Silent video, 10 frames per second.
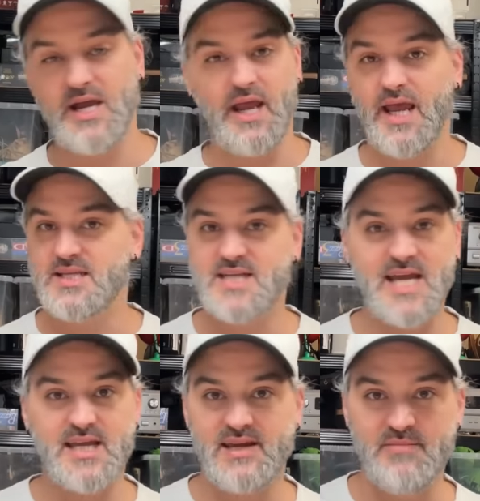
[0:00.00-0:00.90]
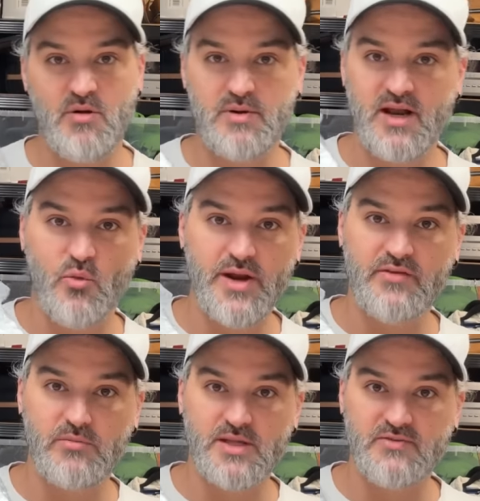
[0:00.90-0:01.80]
it's taken him probably a week
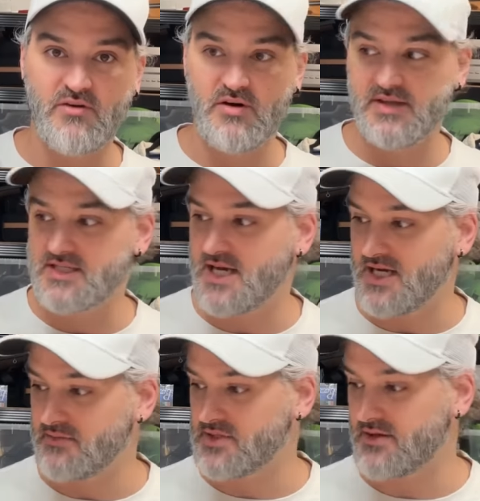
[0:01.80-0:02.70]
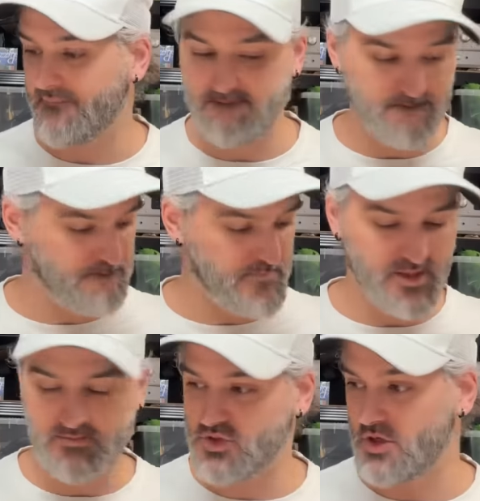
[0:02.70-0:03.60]
for me to find these games.
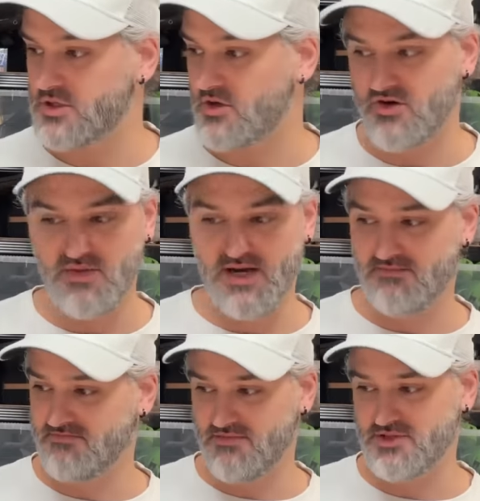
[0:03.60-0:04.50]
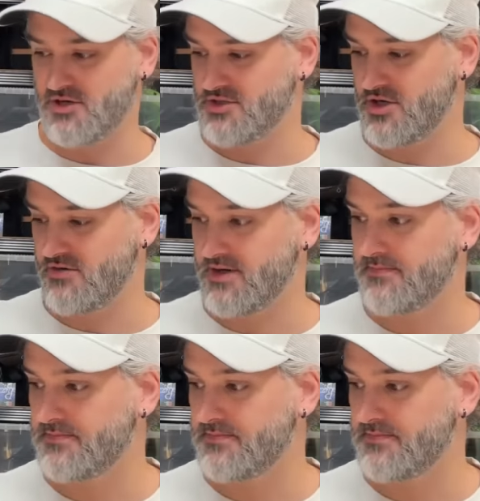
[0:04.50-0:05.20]
So sorry, mate. I'm so sorry.